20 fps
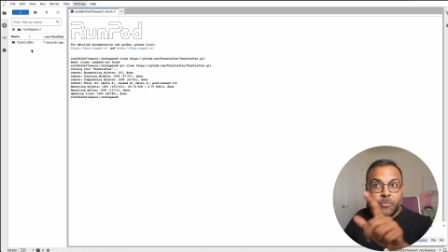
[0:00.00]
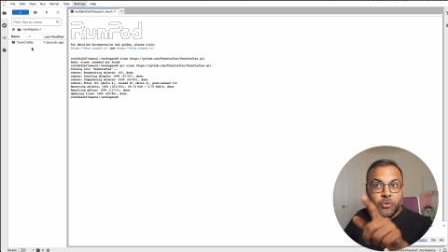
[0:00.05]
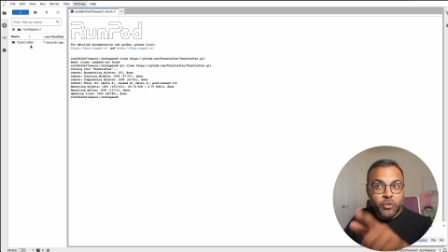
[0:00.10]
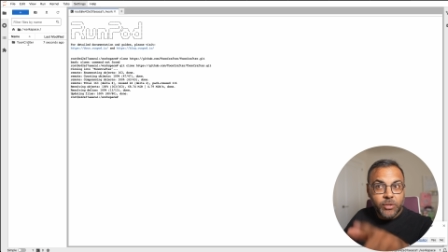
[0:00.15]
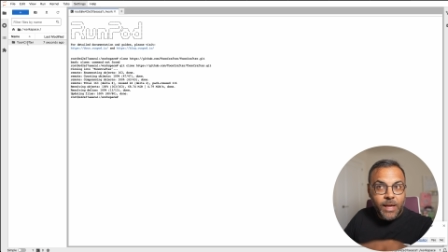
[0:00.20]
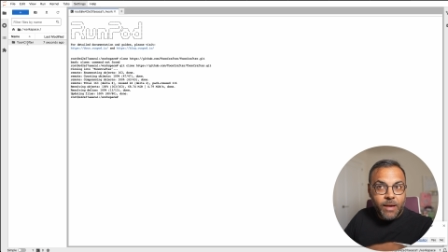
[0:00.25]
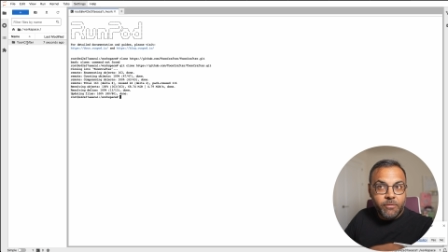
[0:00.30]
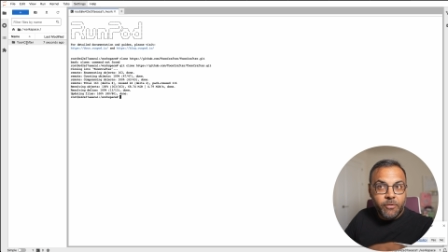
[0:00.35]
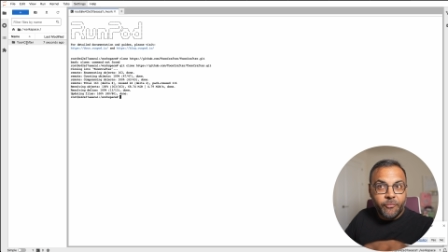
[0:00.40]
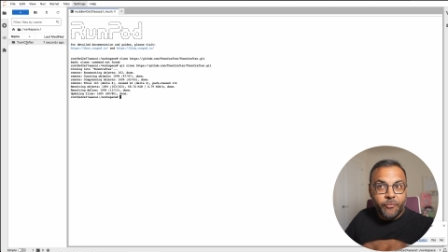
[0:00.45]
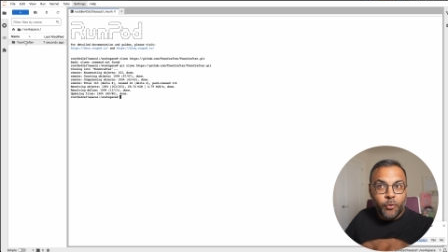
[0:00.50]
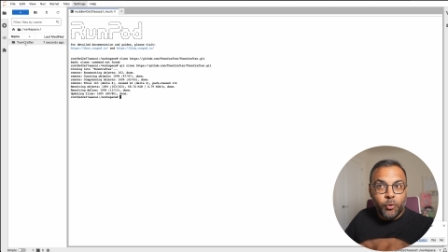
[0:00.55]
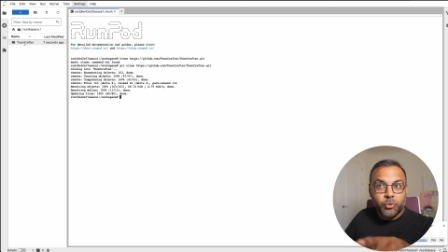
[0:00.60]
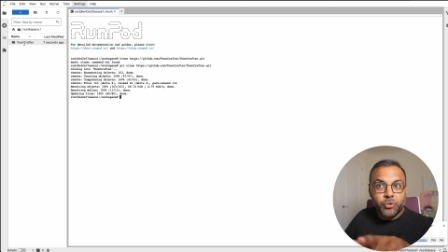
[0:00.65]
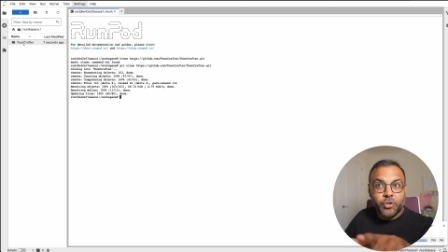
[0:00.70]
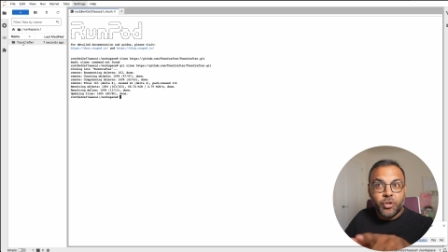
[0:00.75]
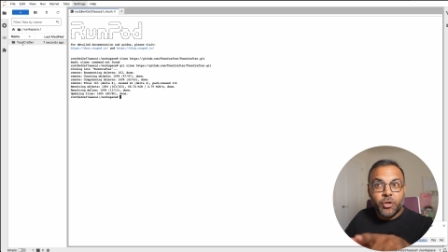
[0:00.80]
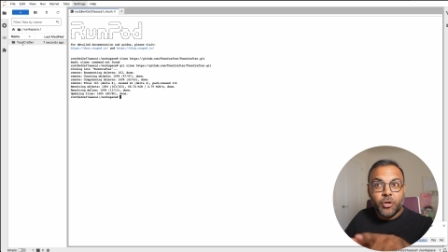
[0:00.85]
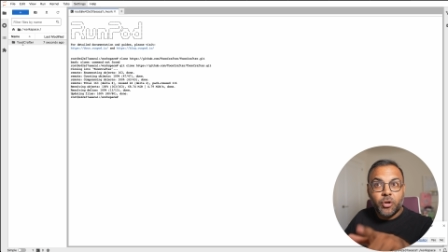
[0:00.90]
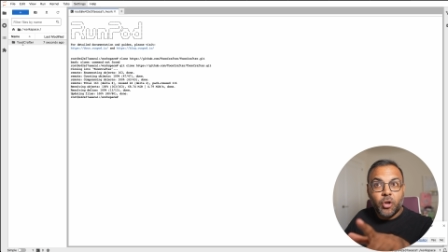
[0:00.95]
you'll have a
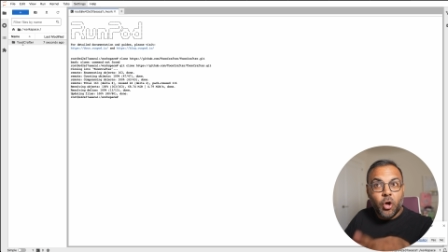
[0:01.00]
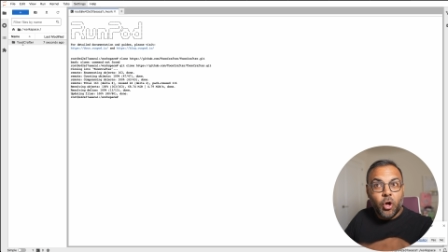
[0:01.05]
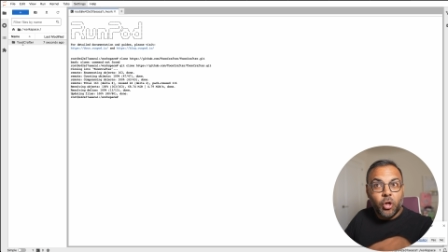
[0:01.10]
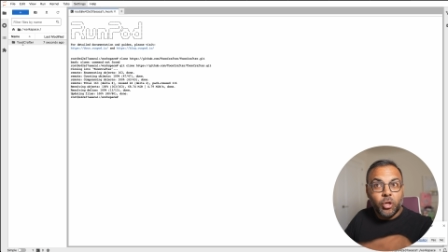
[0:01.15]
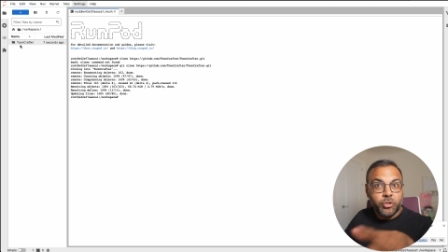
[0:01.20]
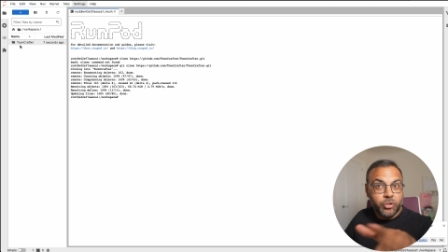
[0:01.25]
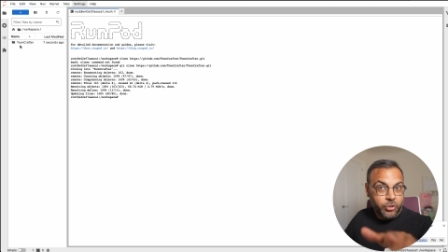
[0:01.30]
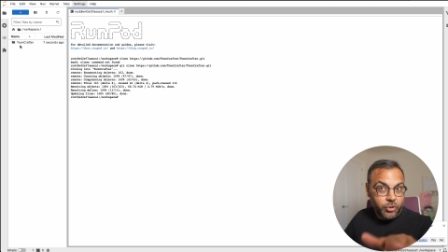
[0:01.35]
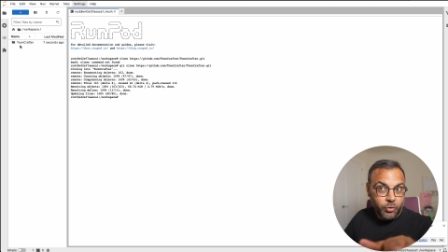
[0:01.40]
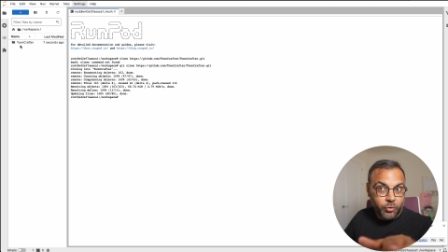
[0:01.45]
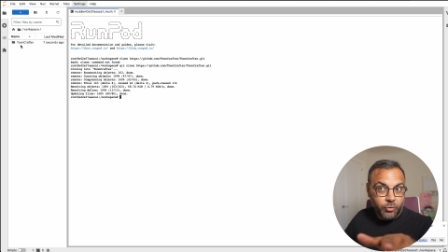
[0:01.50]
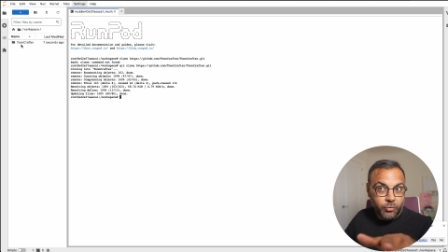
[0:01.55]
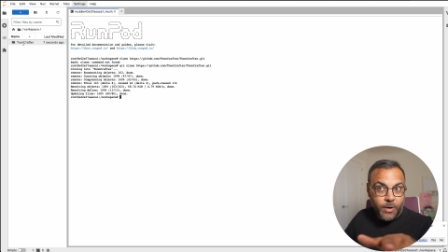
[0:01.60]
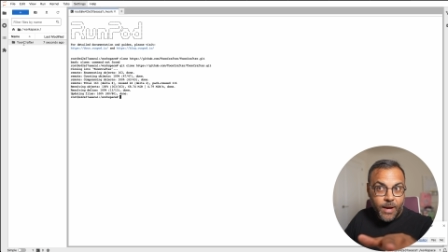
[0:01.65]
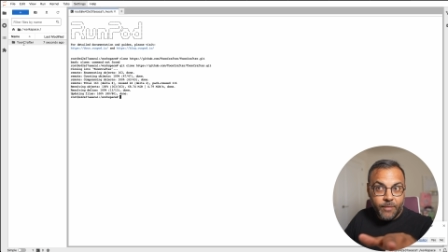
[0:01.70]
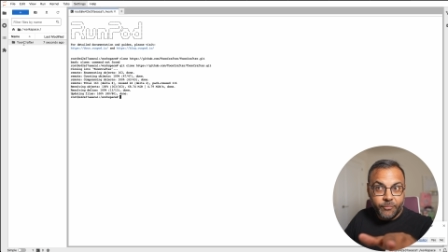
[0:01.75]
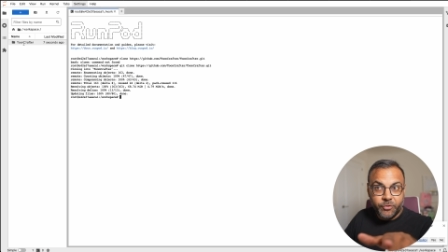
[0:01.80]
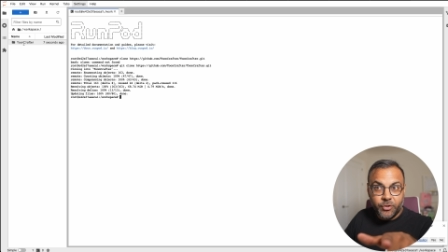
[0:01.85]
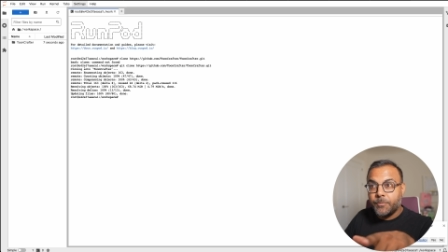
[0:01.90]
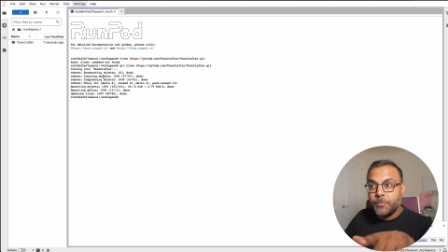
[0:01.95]
folder called
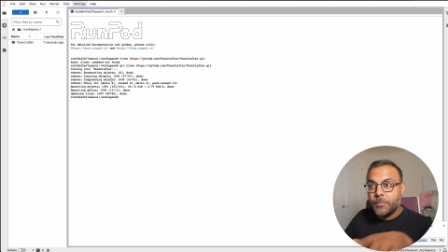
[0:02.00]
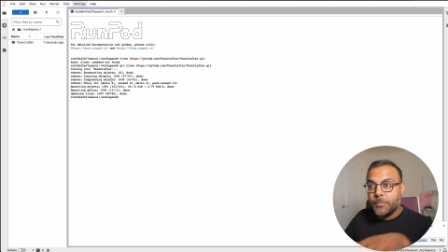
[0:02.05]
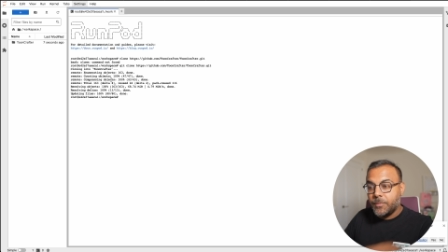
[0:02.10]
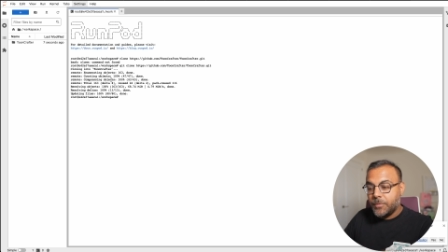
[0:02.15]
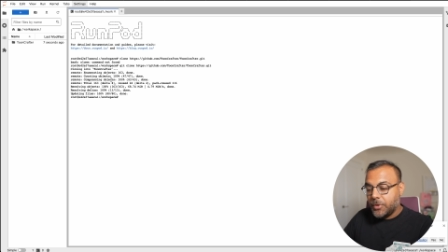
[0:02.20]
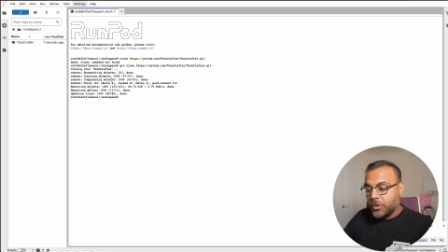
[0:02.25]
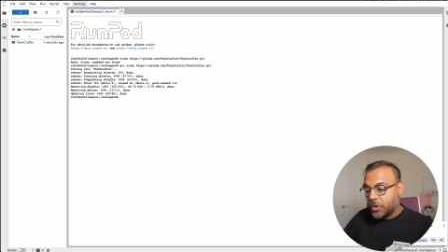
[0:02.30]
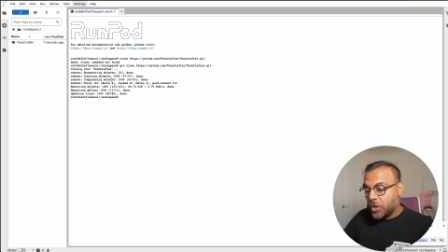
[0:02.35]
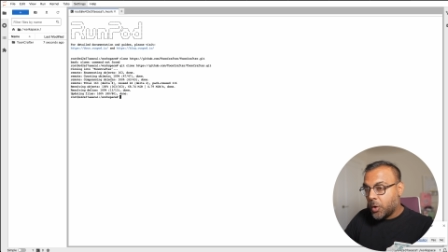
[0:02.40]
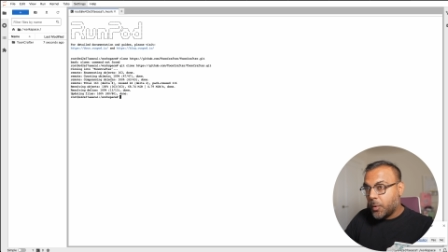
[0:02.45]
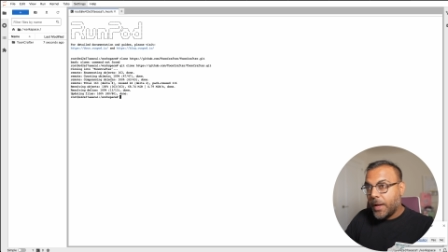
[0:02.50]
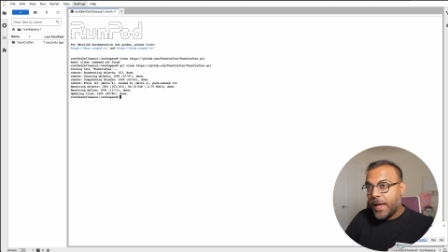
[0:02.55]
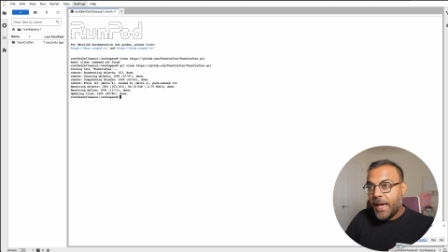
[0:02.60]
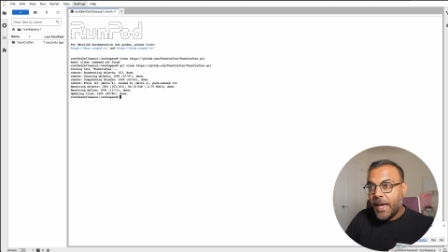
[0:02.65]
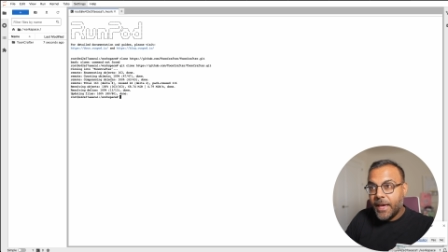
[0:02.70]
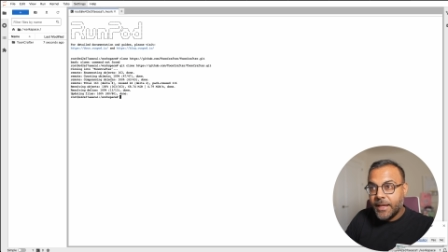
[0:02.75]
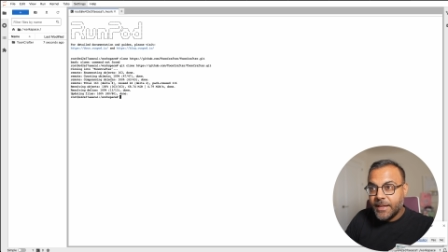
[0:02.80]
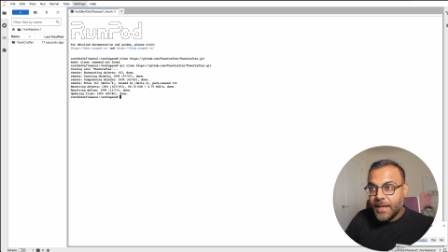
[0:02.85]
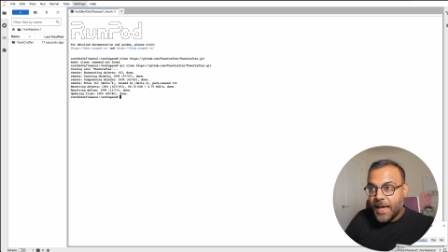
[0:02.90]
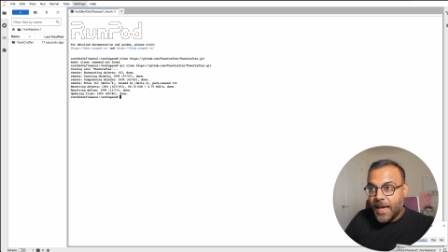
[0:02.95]
ToonCrafter. Go
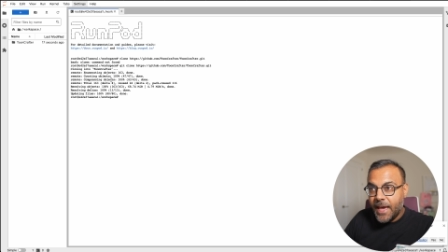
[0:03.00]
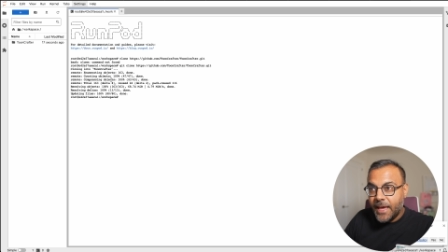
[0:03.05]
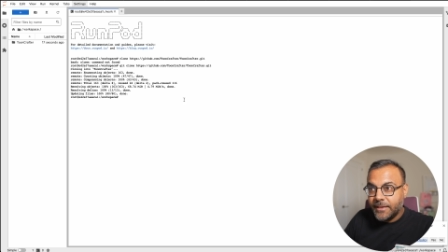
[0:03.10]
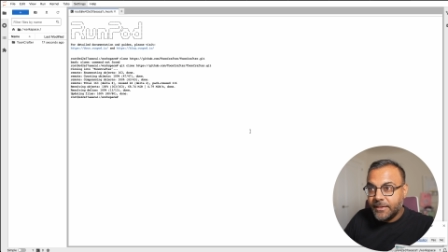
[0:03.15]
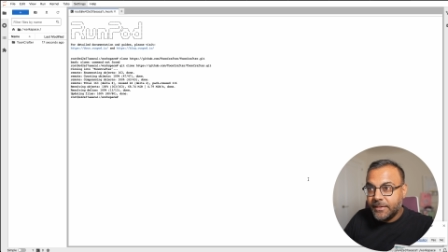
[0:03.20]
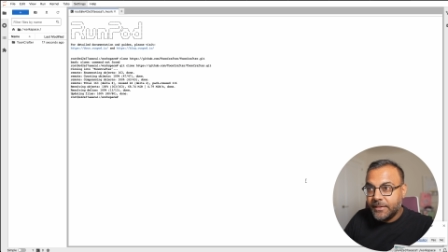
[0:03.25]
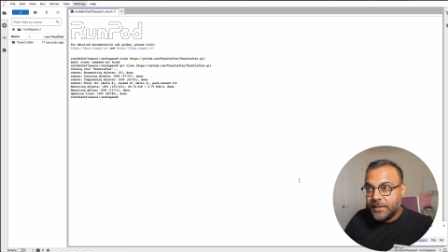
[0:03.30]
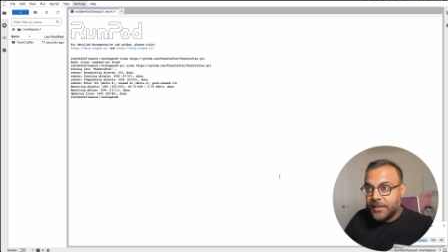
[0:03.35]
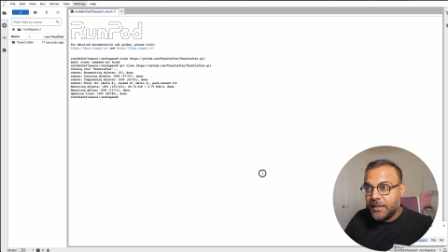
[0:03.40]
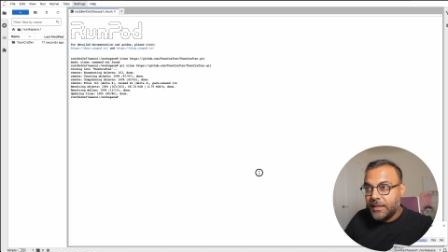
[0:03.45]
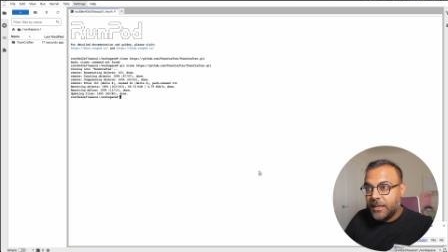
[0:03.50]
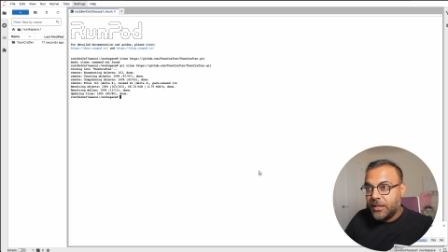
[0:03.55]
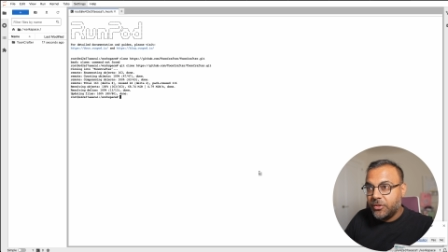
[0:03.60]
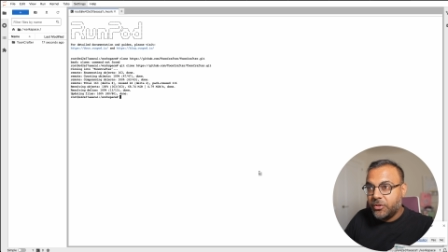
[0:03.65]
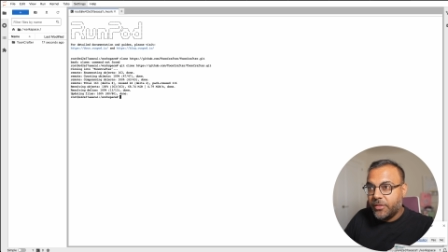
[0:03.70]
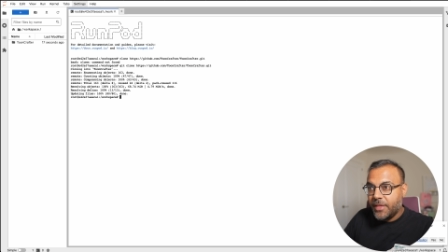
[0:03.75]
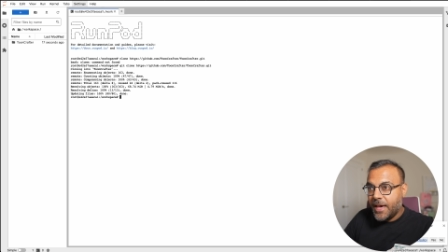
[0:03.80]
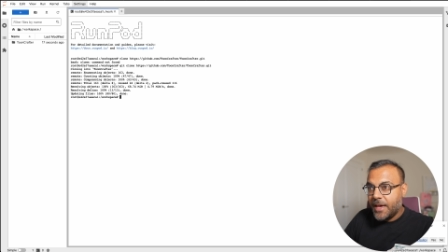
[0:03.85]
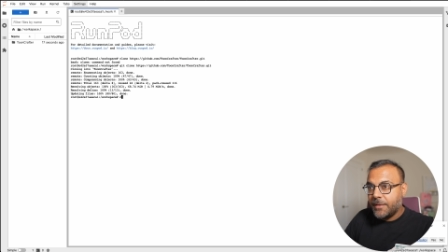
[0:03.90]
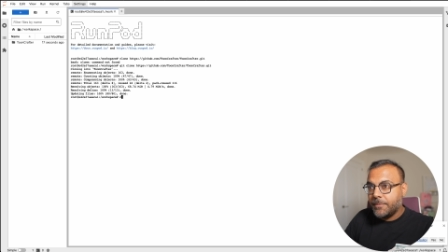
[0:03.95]
ahead and cd into
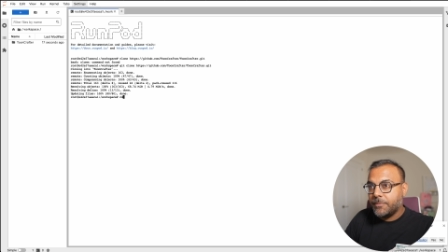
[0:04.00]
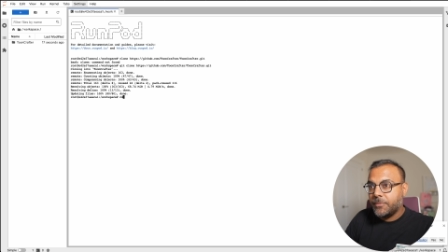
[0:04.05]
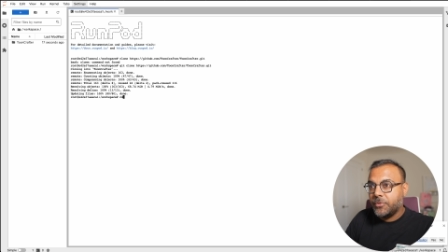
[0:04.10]
that.